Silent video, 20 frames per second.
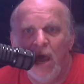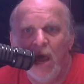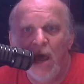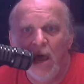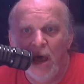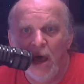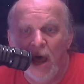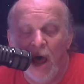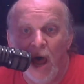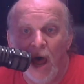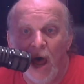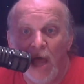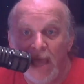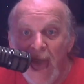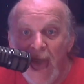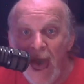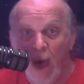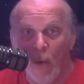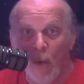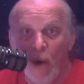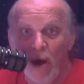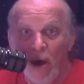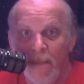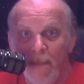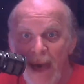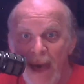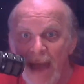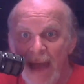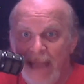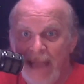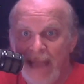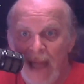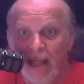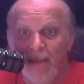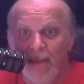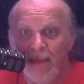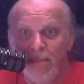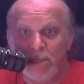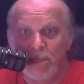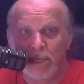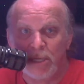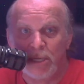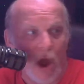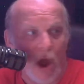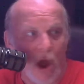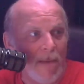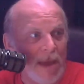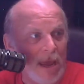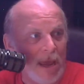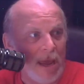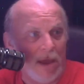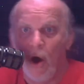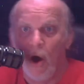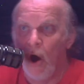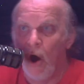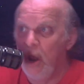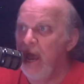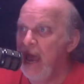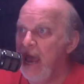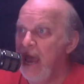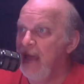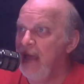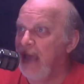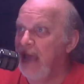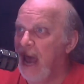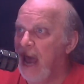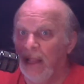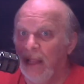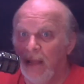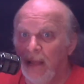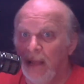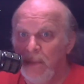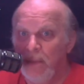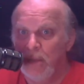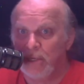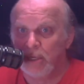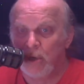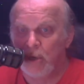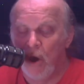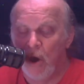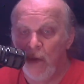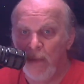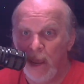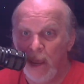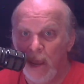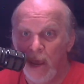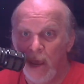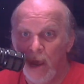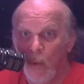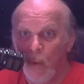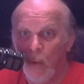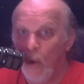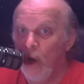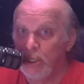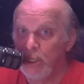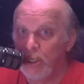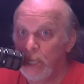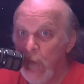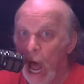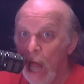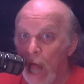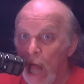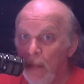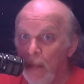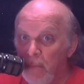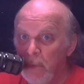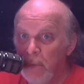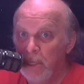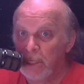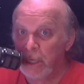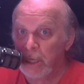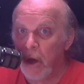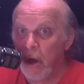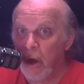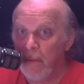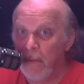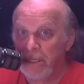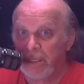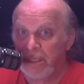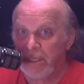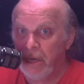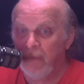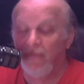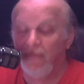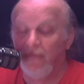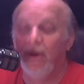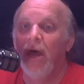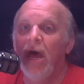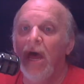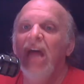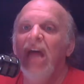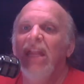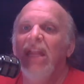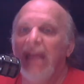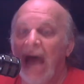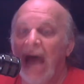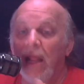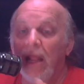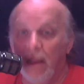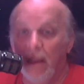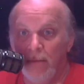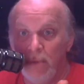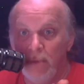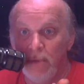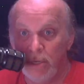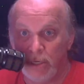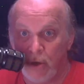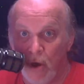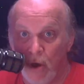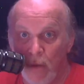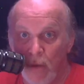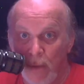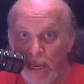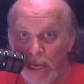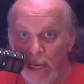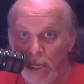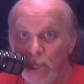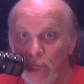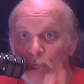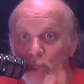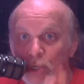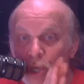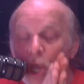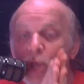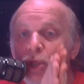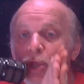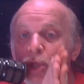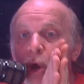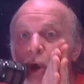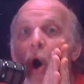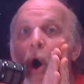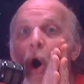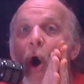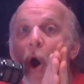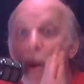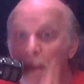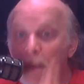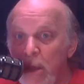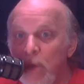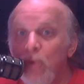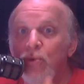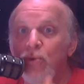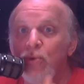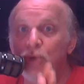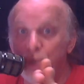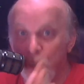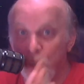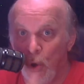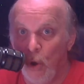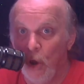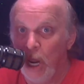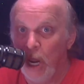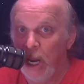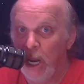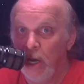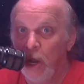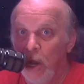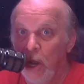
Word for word: Uh, yeah, welcome back the I Love Music Army. Are you in the I Love Music Army? What is the I Love Music Army, Steve? The I Love Music Army is the army you join